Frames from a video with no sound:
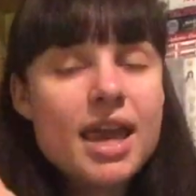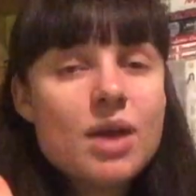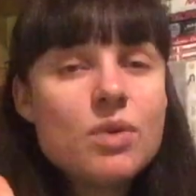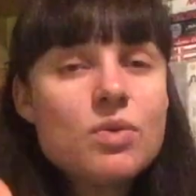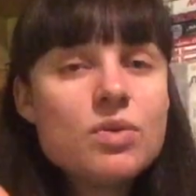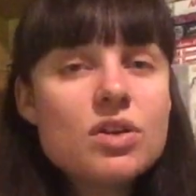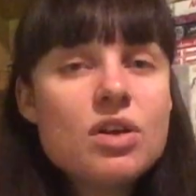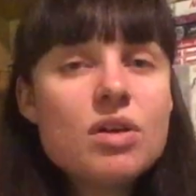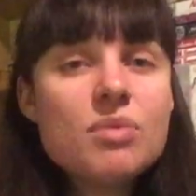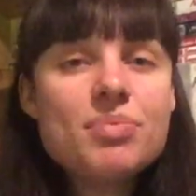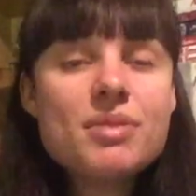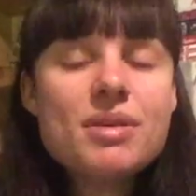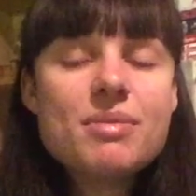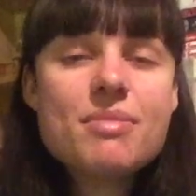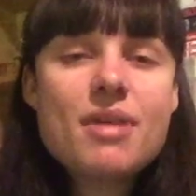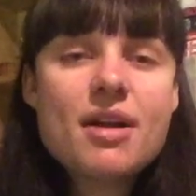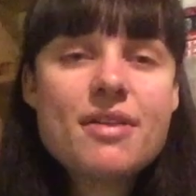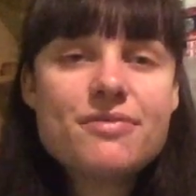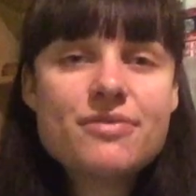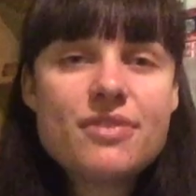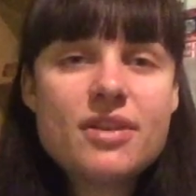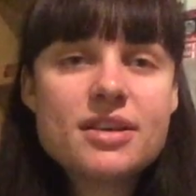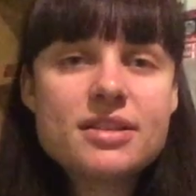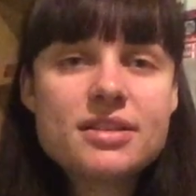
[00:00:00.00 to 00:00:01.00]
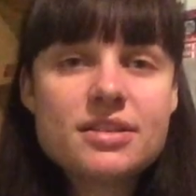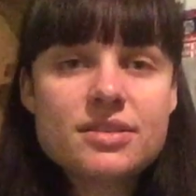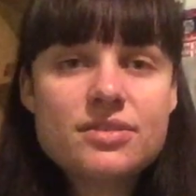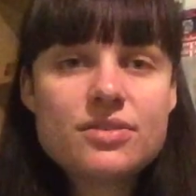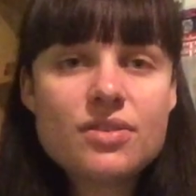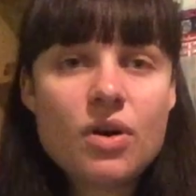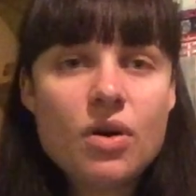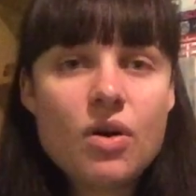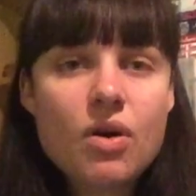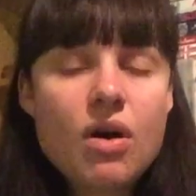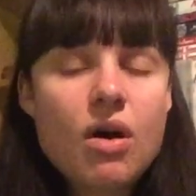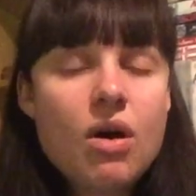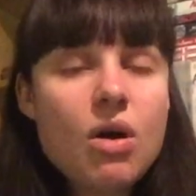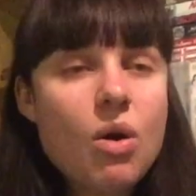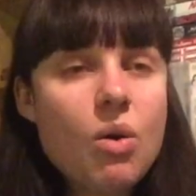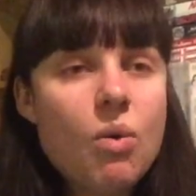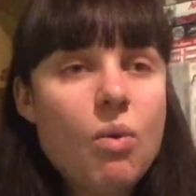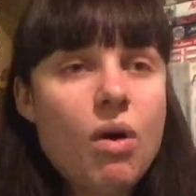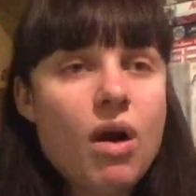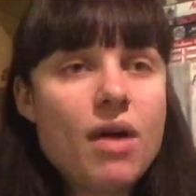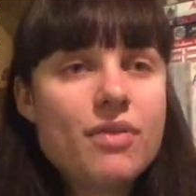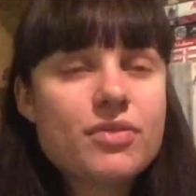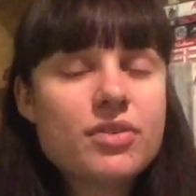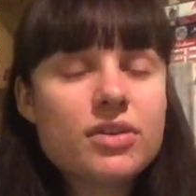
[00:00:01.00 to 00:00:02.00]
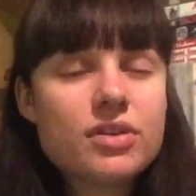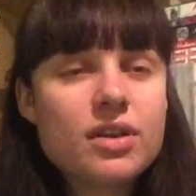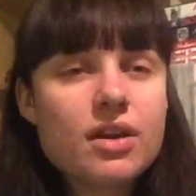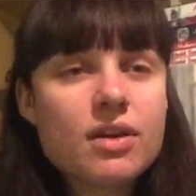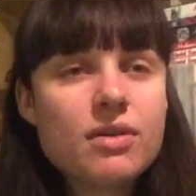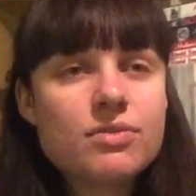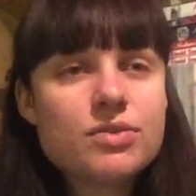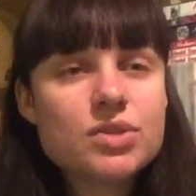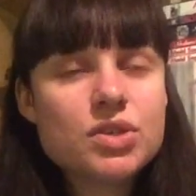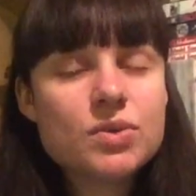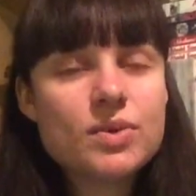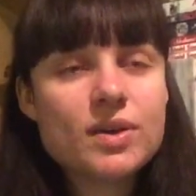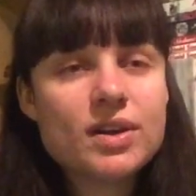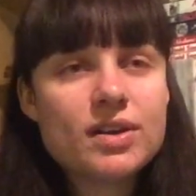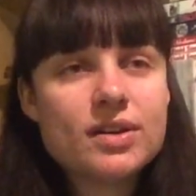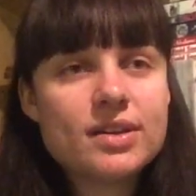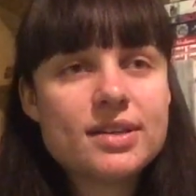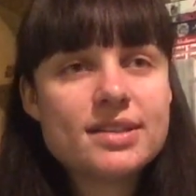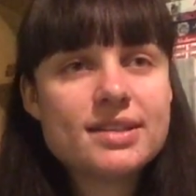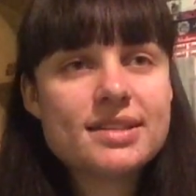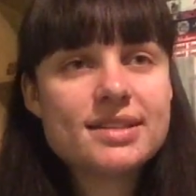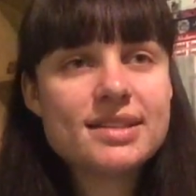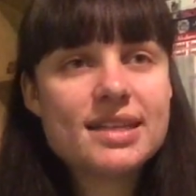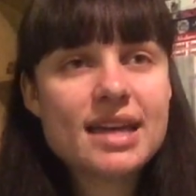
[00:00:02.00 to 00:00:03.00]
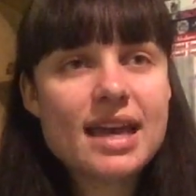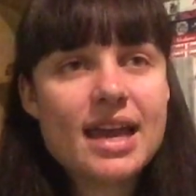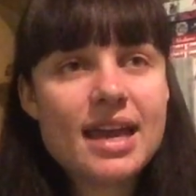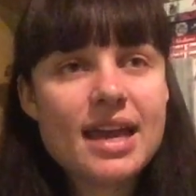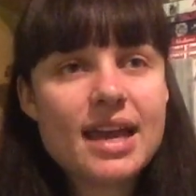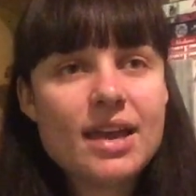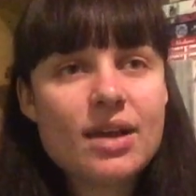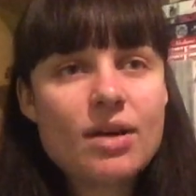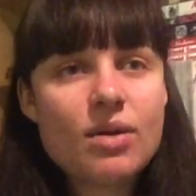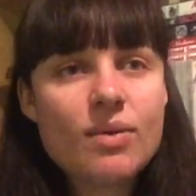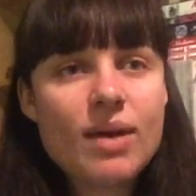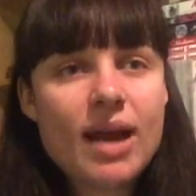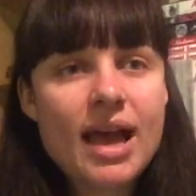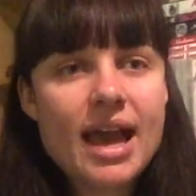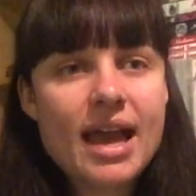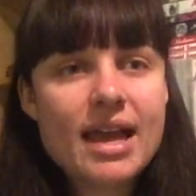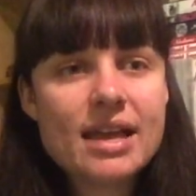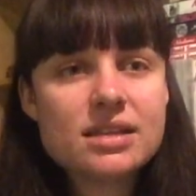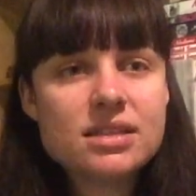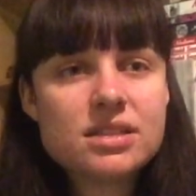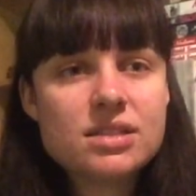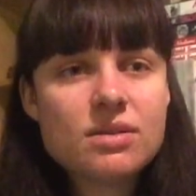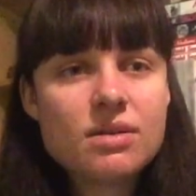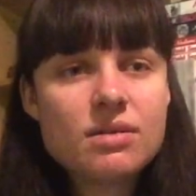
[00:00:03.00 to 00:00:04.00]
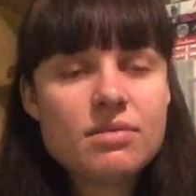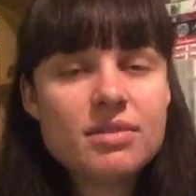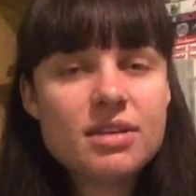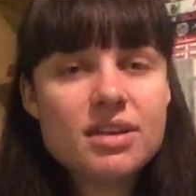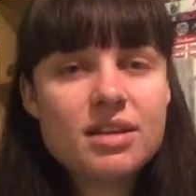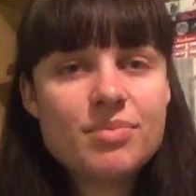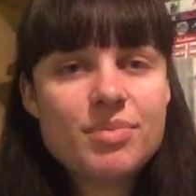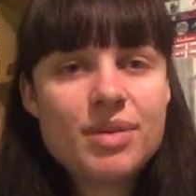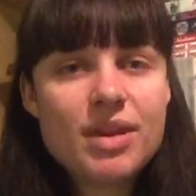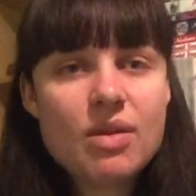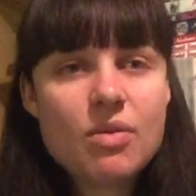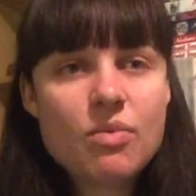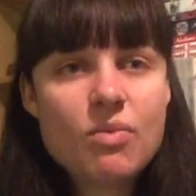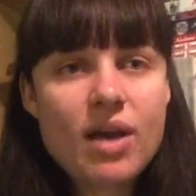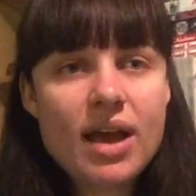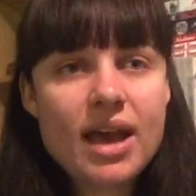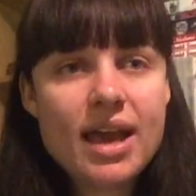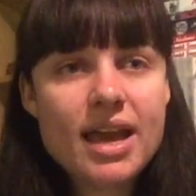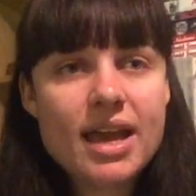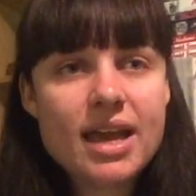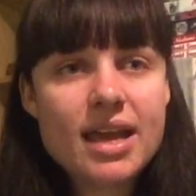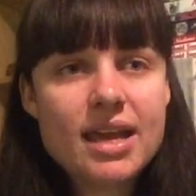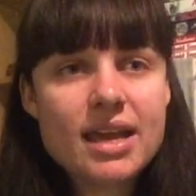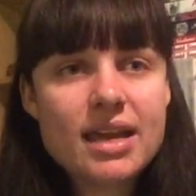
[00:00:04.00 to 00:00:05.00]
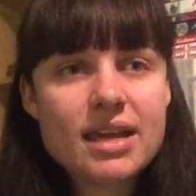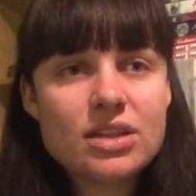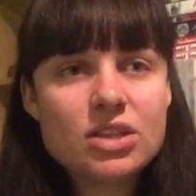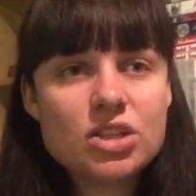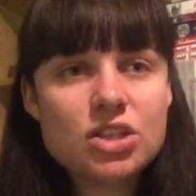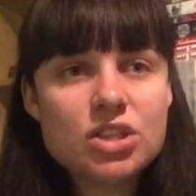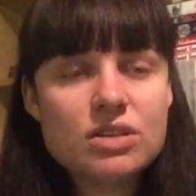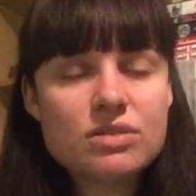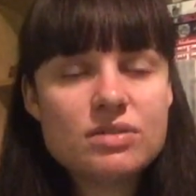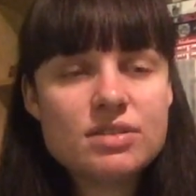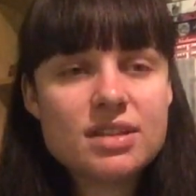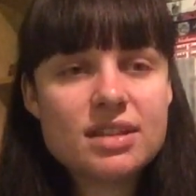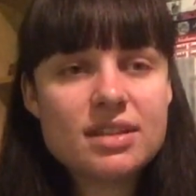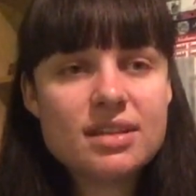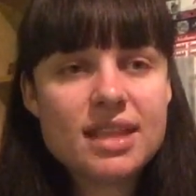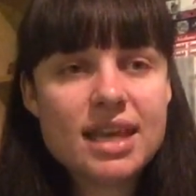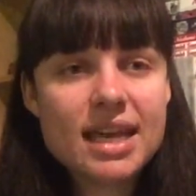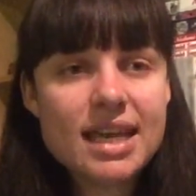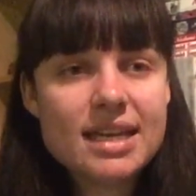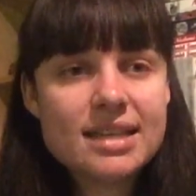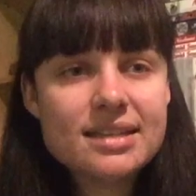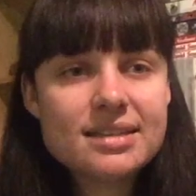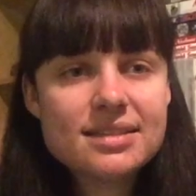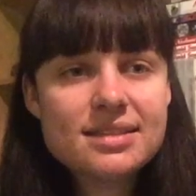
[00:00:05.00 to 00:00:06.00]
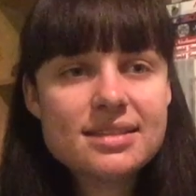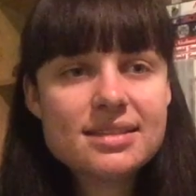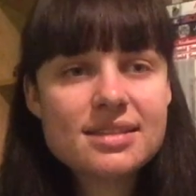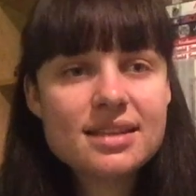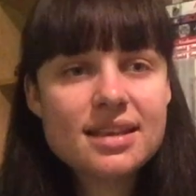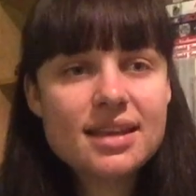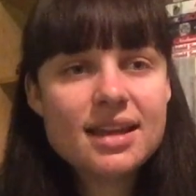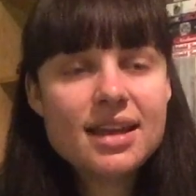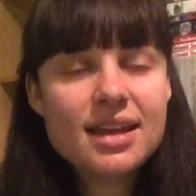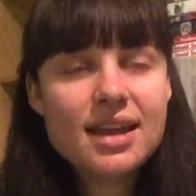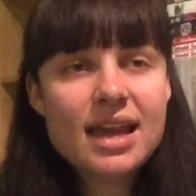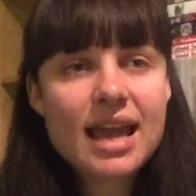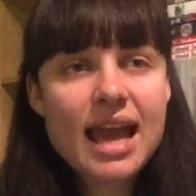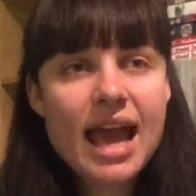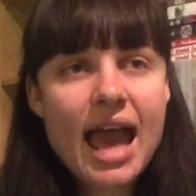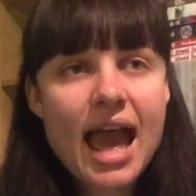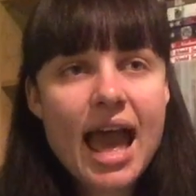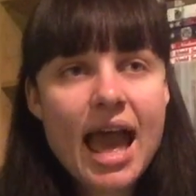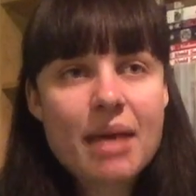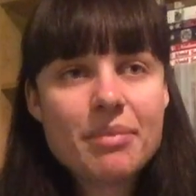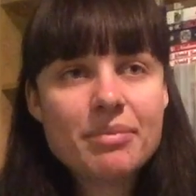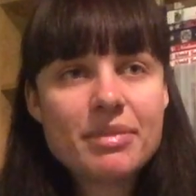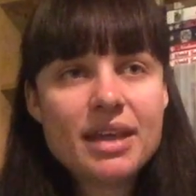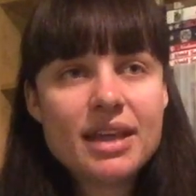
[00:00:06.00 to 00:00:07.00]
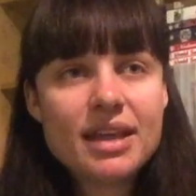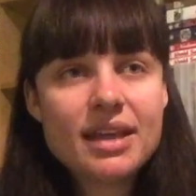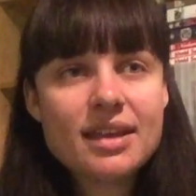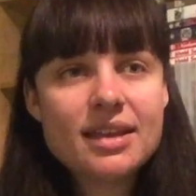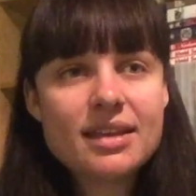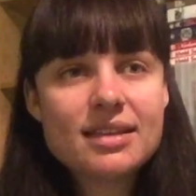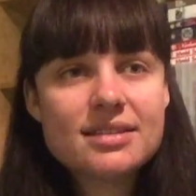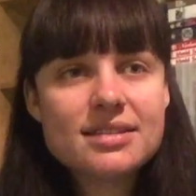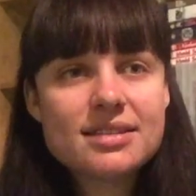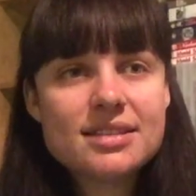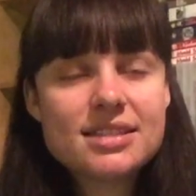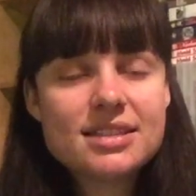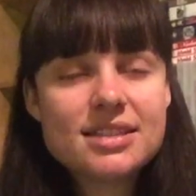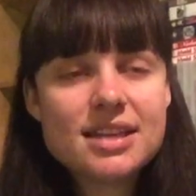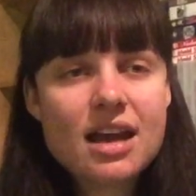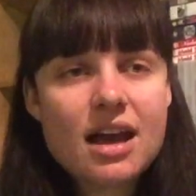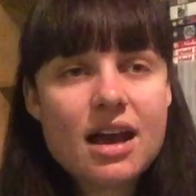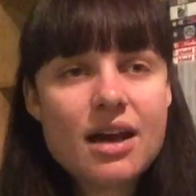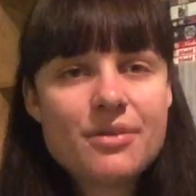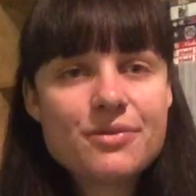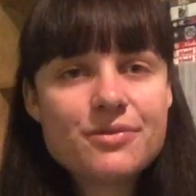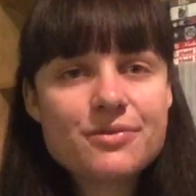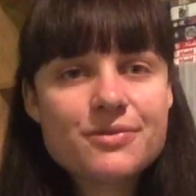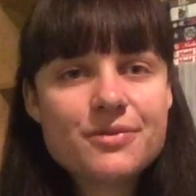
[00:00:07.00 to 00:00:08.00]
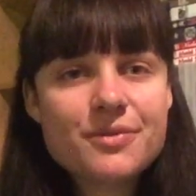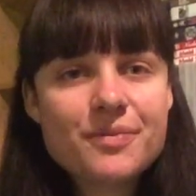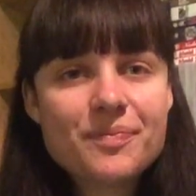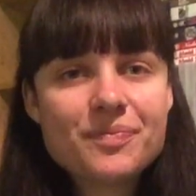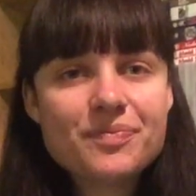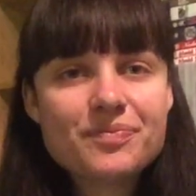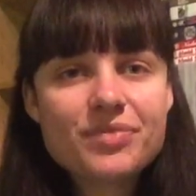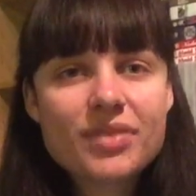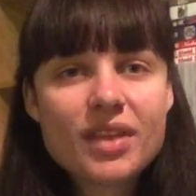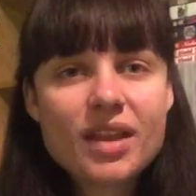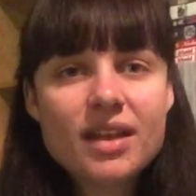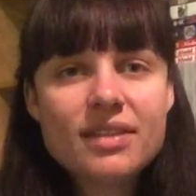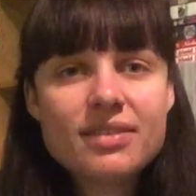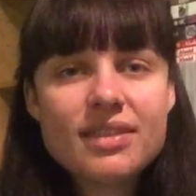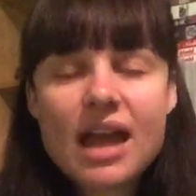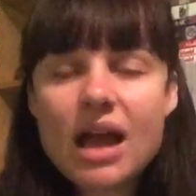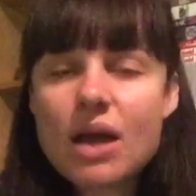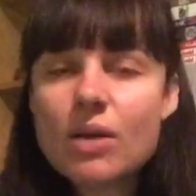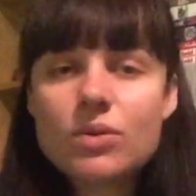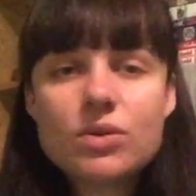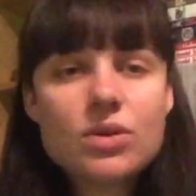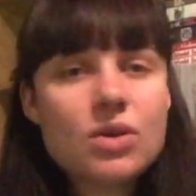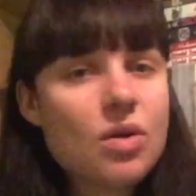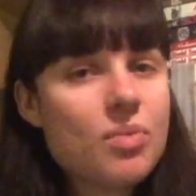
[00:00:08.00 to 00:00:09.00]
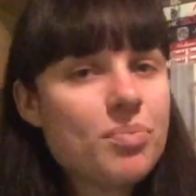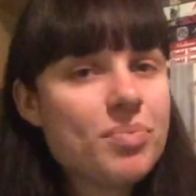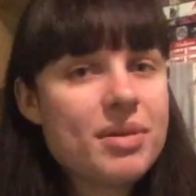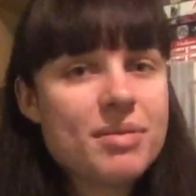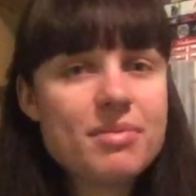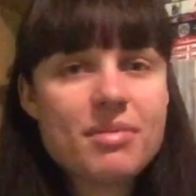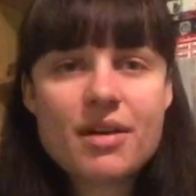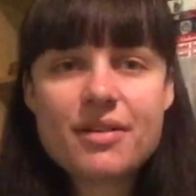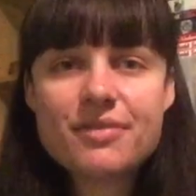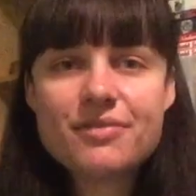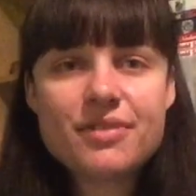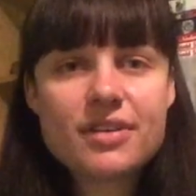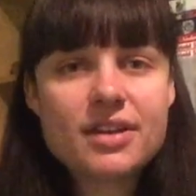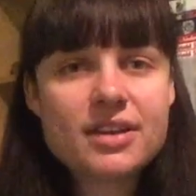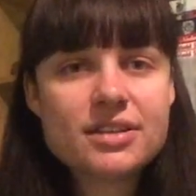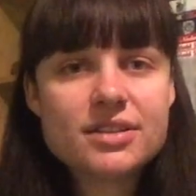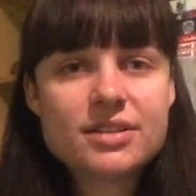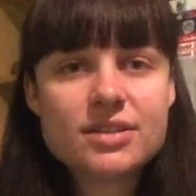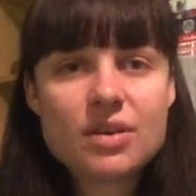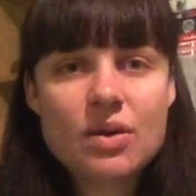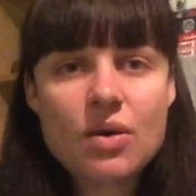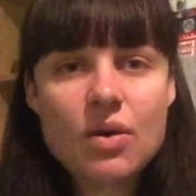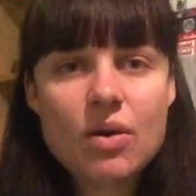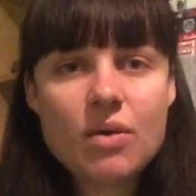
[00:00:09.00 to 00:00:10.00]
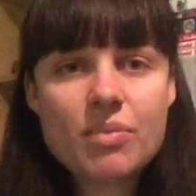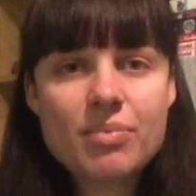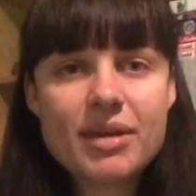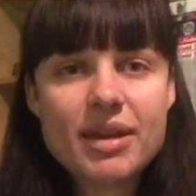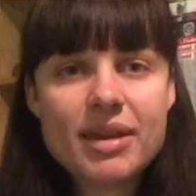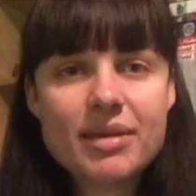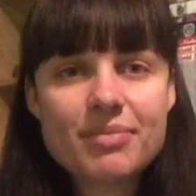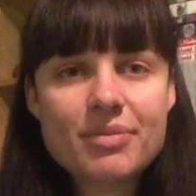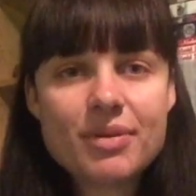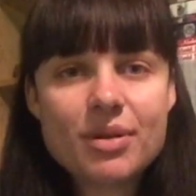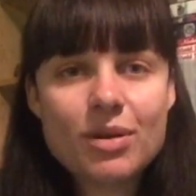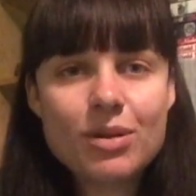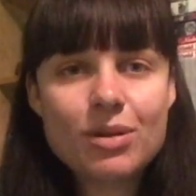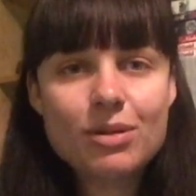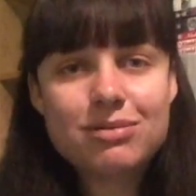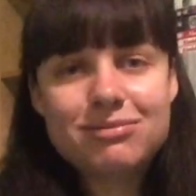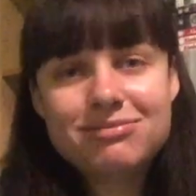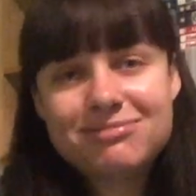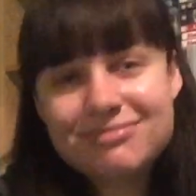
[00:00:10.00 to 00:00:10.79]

It would not be my first thought, oh, I've got to go on Twitter and say, oh, hey, so I'm going to be away due to this happening and stuff. That would not be my first thought, people.